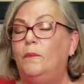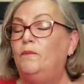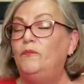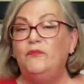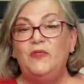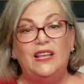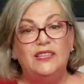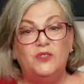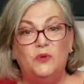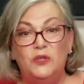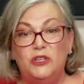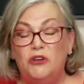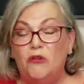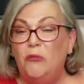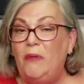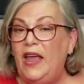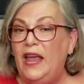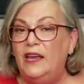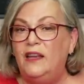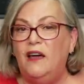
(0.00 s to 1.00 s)
That's what they're
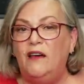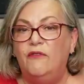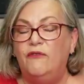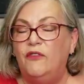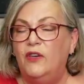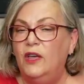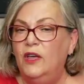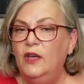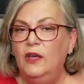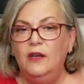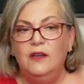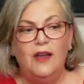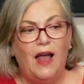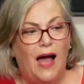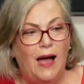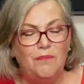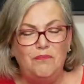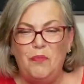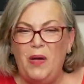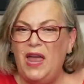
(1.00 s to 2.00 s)
made of,
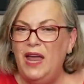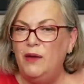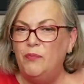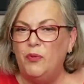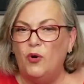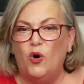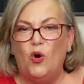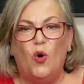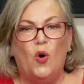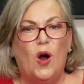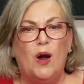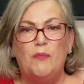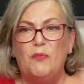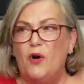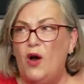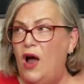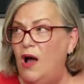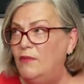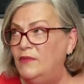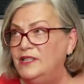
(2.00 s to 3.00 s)
not paper or
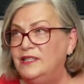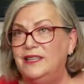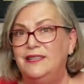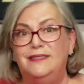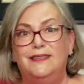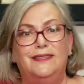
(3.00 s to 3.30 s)
promises,